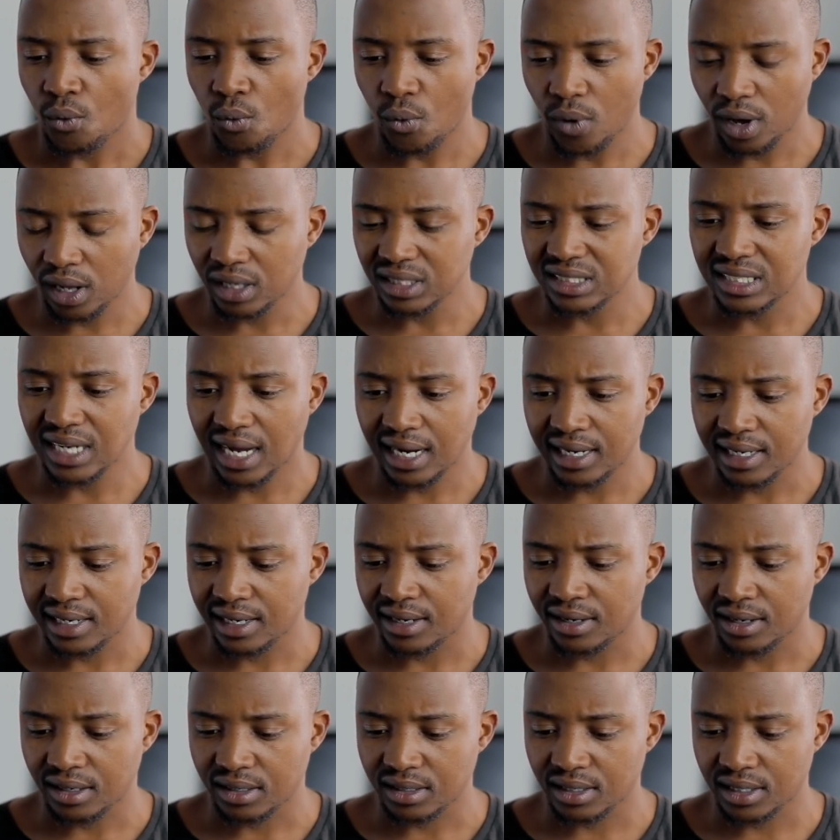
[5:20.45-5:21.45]
Well done,
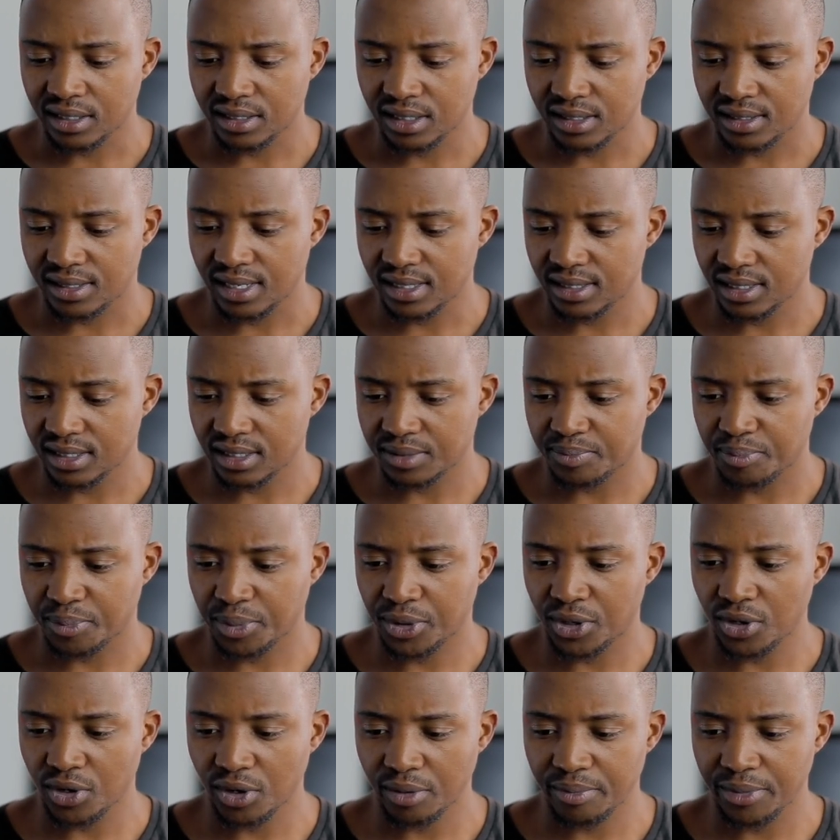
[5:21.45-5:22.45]
Enoch. This is
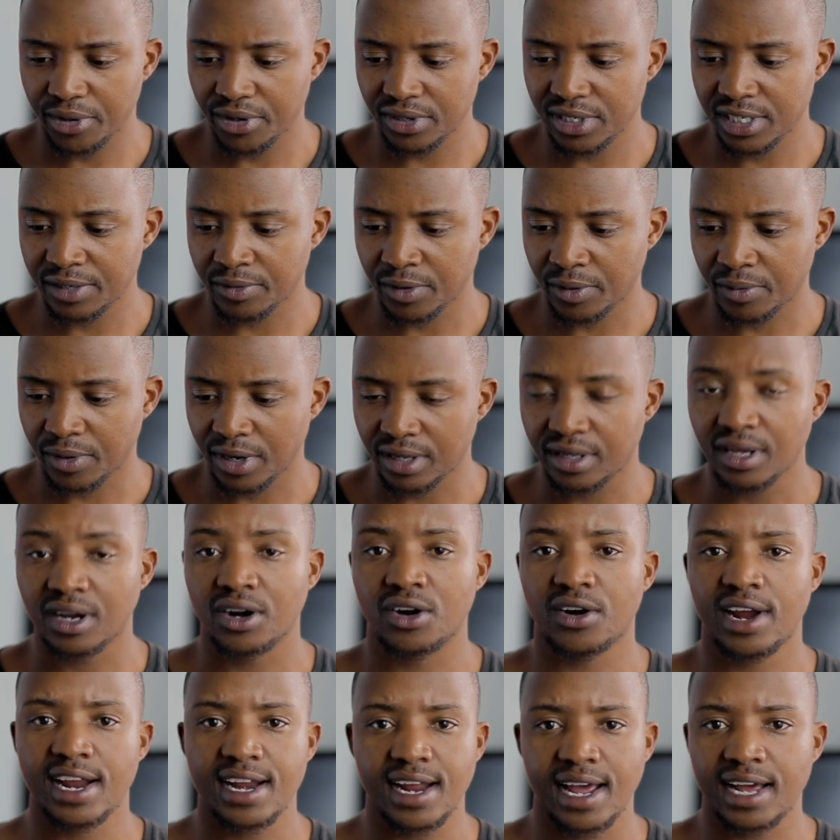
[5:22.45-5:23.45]
pure beauty, my brother.
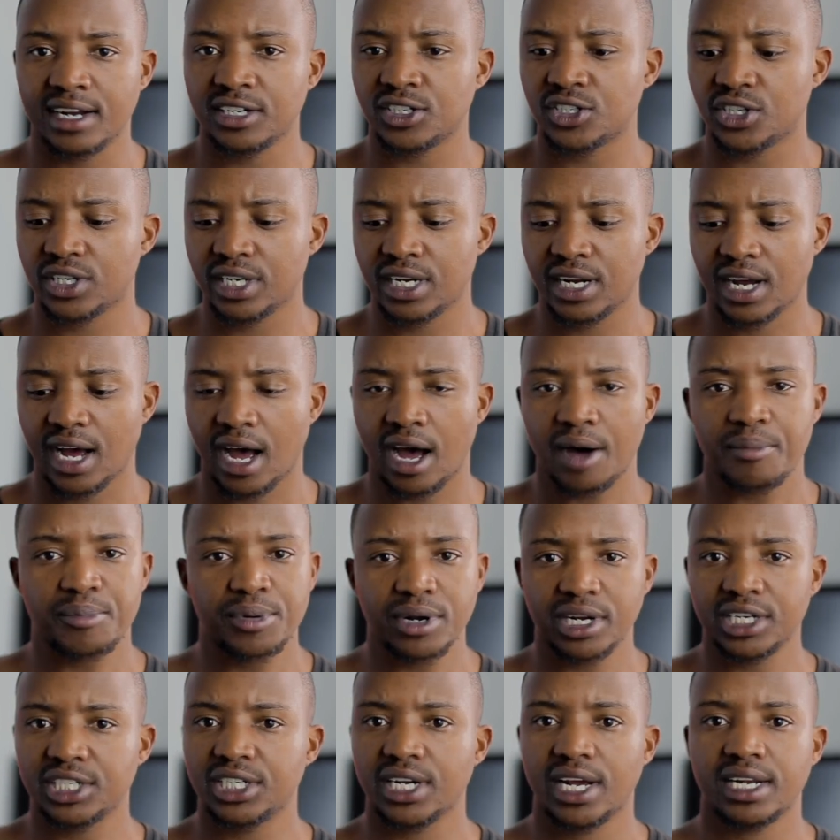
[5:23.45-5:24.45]
Great entry. I
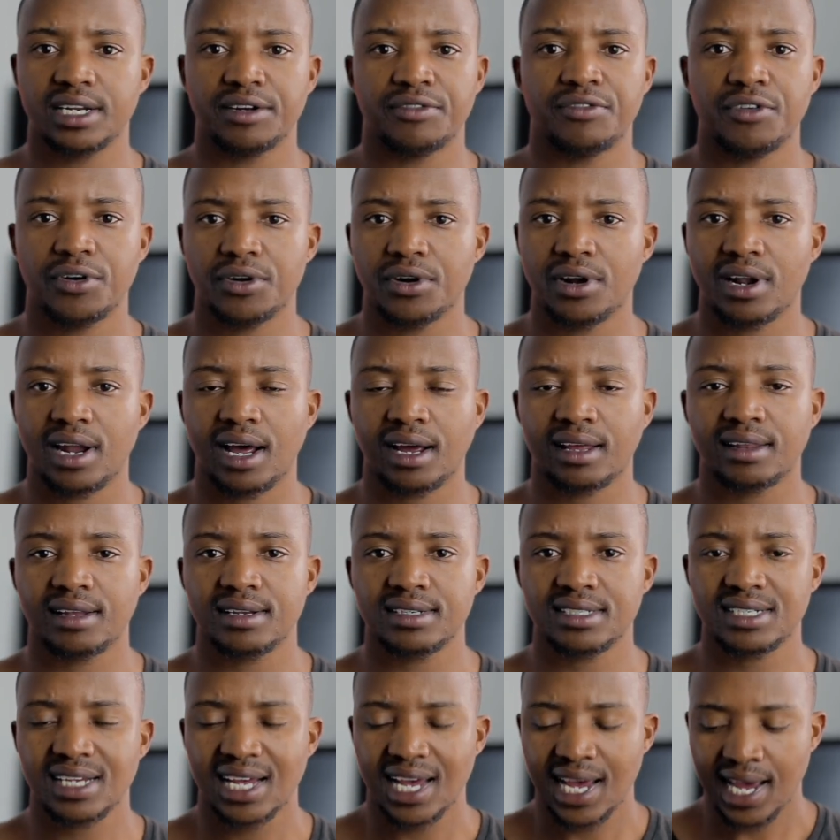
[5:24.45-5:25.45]
appreciate a photo like
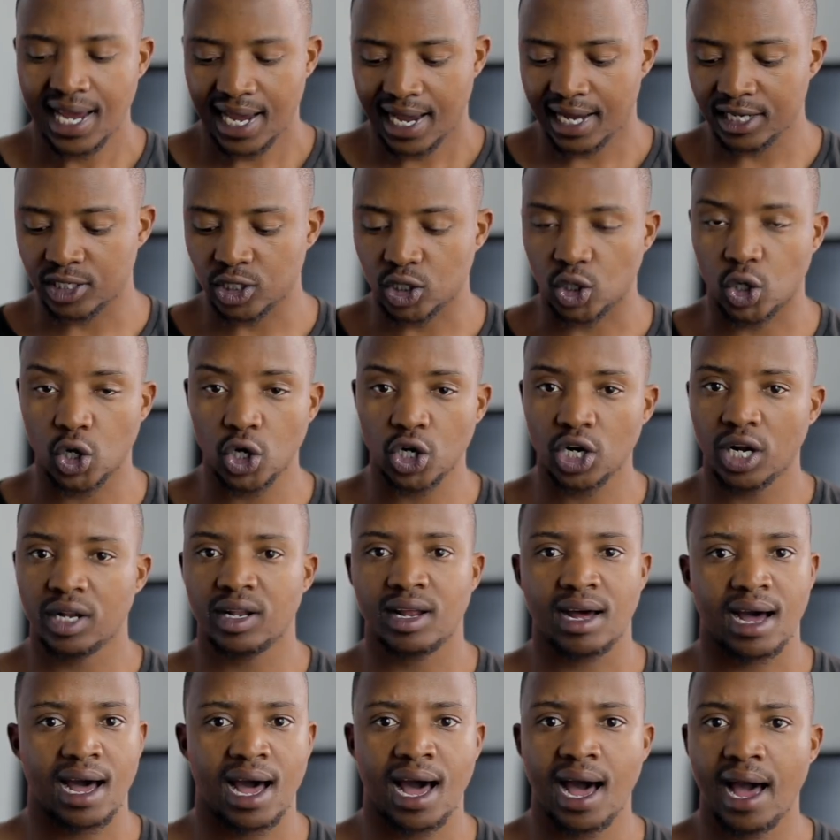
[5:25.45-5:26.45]
this. It's good on
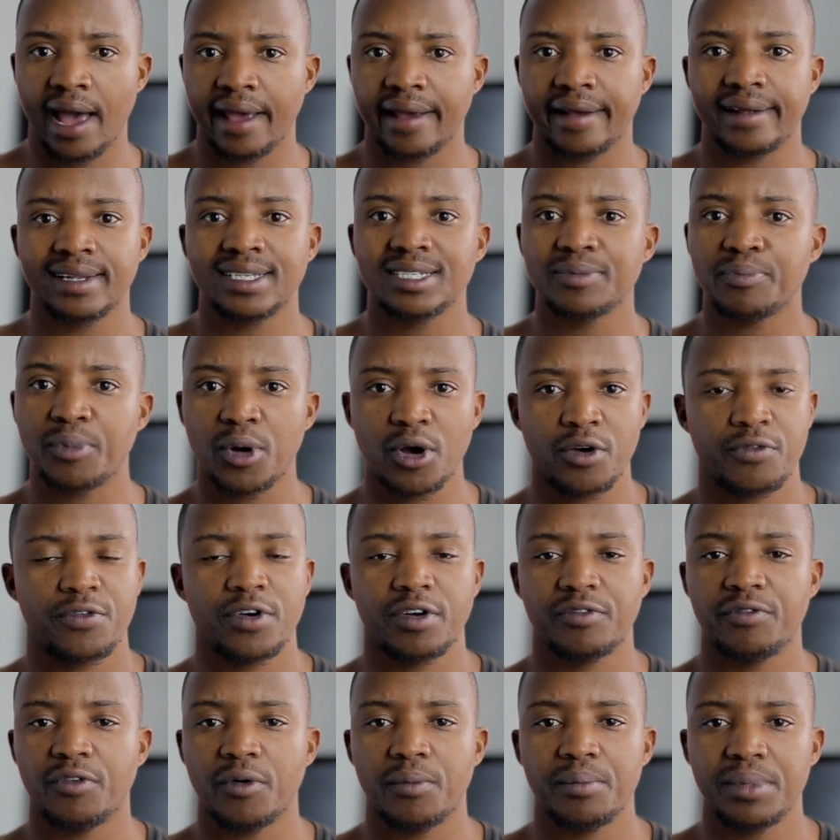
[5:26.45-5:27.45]
the eye. It's
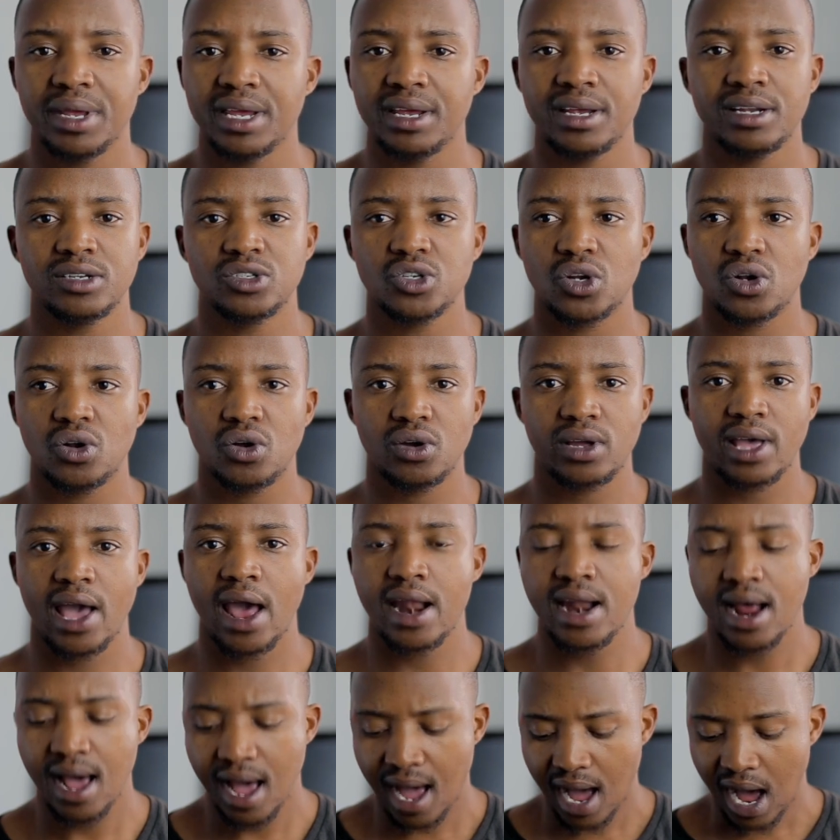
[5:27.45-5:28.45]
perfect for me to look
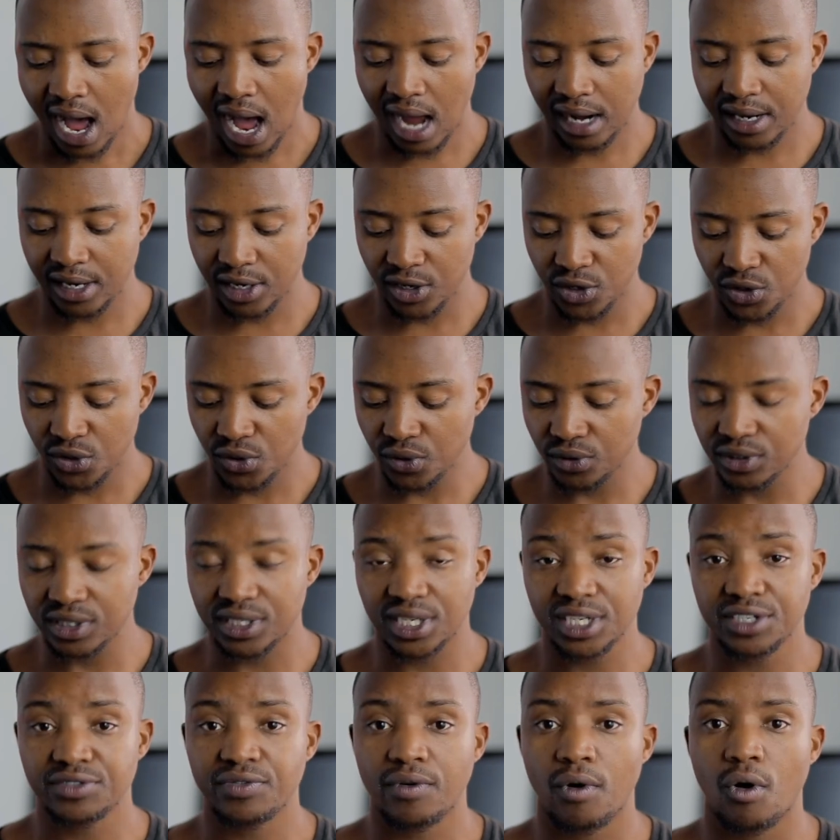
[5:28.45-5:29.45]
at. I can use
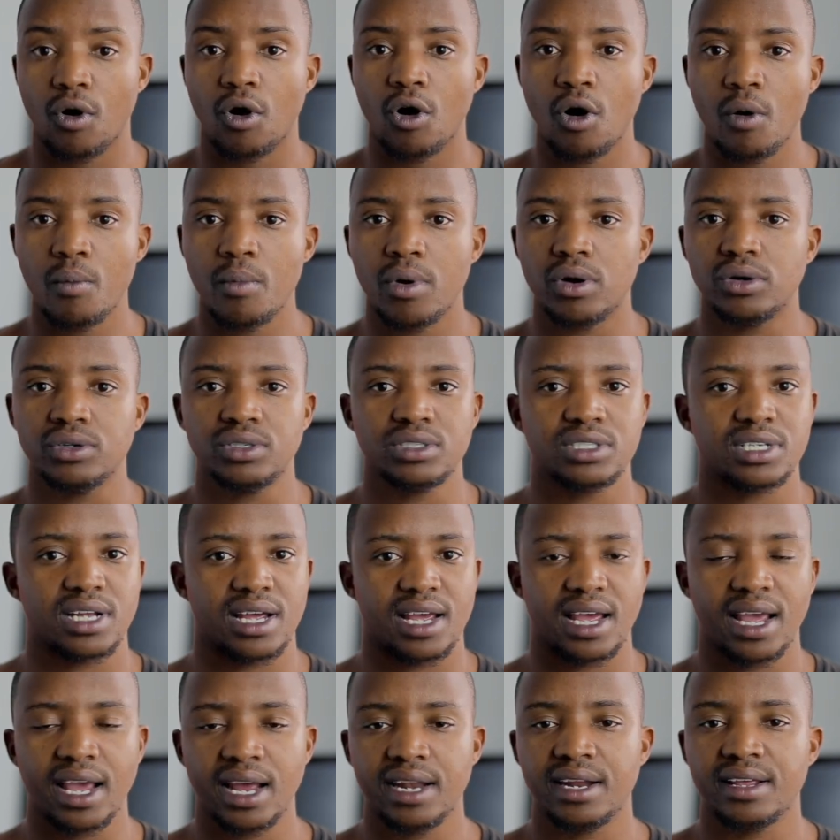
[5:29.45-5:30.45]
this for almost
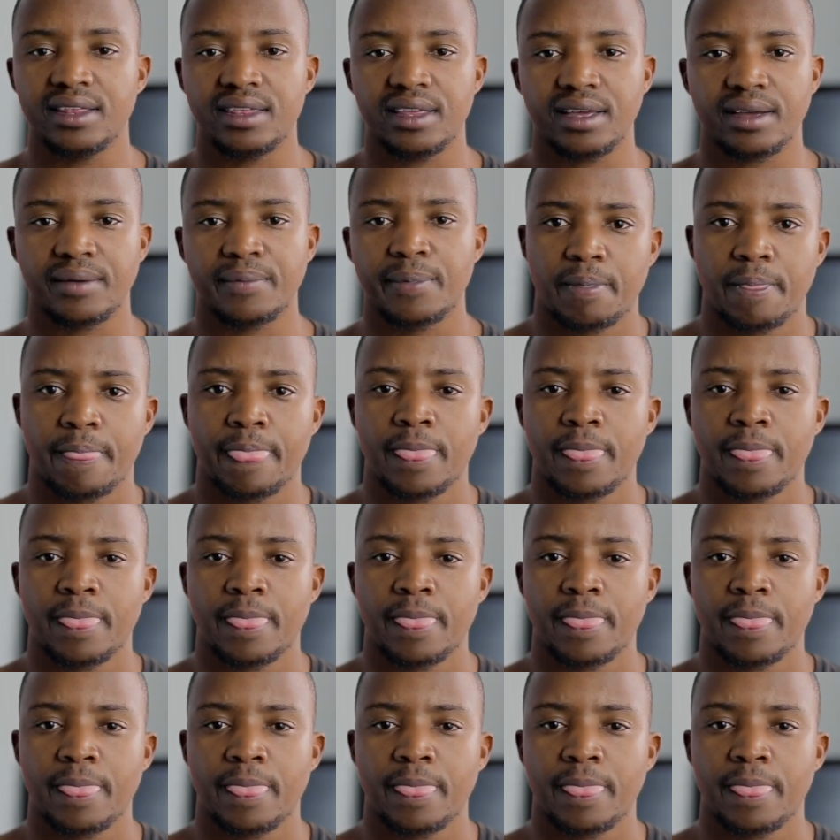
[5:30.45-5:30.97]
anything.